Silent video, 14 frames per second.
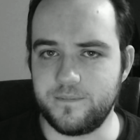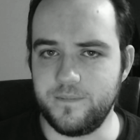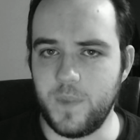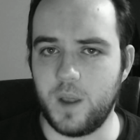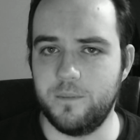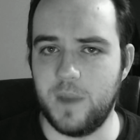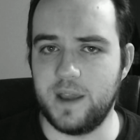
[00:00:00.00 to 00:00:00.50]

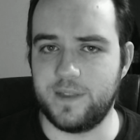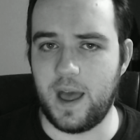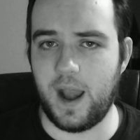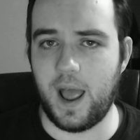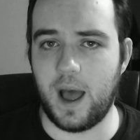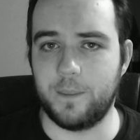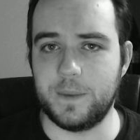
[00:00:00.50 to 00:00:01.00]
make that
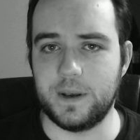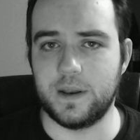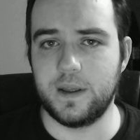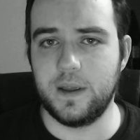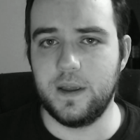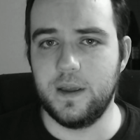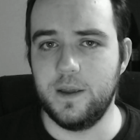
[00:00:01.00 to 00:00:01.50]
happen
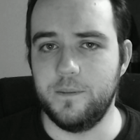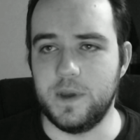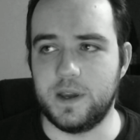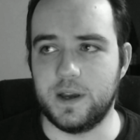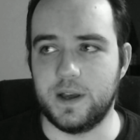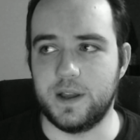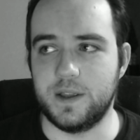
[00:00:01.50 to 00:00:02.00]

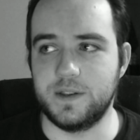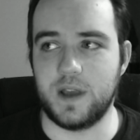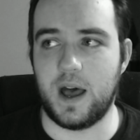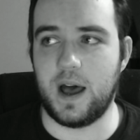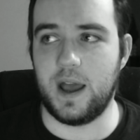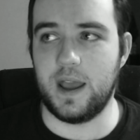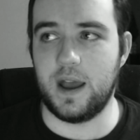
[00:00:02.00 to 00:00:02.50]
because
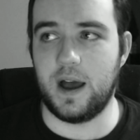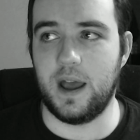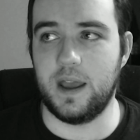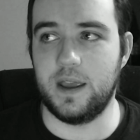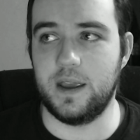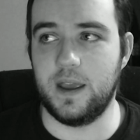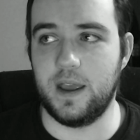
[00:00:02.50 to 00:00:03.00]
I, I
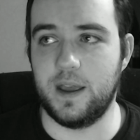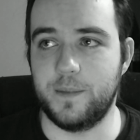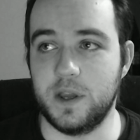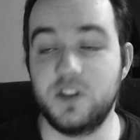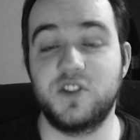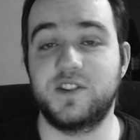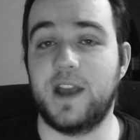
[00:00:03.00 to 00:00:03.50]
am
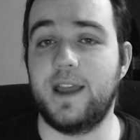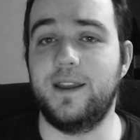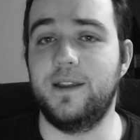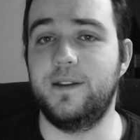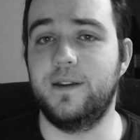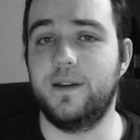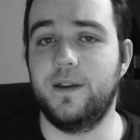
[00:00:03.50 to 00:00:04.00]

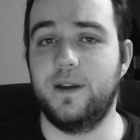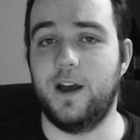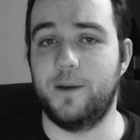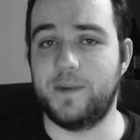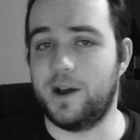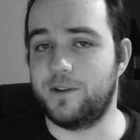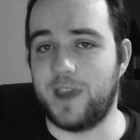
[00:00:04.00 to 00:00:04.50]
excited
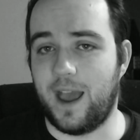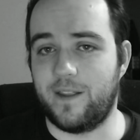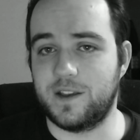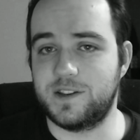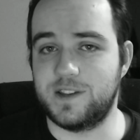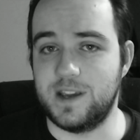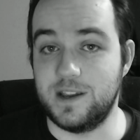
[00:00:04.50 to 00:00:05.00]
about
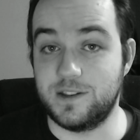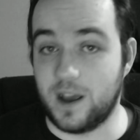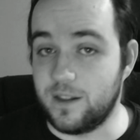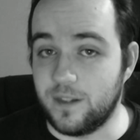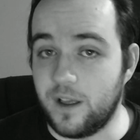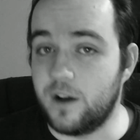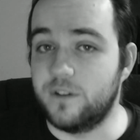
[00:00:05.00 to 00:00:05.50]
galaxies. I
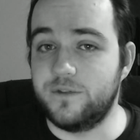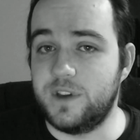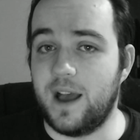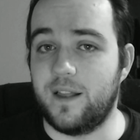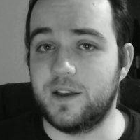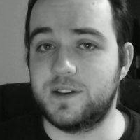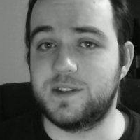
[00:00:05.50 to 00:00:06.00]
love
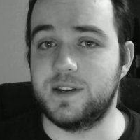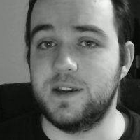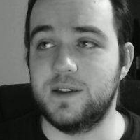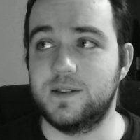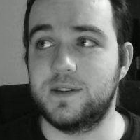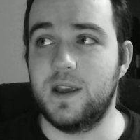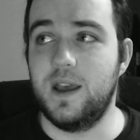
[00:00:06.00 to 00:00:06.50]

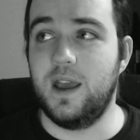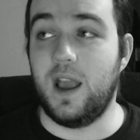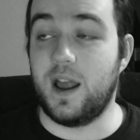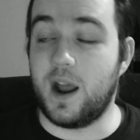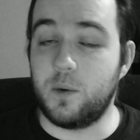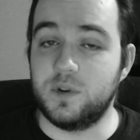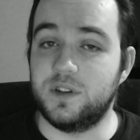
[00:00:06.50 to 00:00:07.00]
galaxies, and
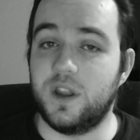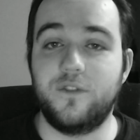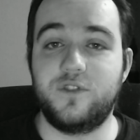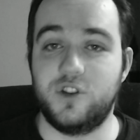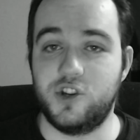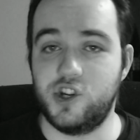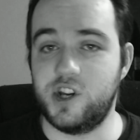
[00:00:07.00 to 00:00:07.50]
I would love
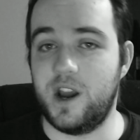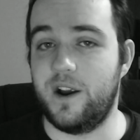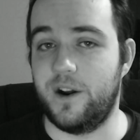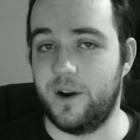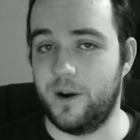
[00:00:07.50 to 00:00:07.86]
to share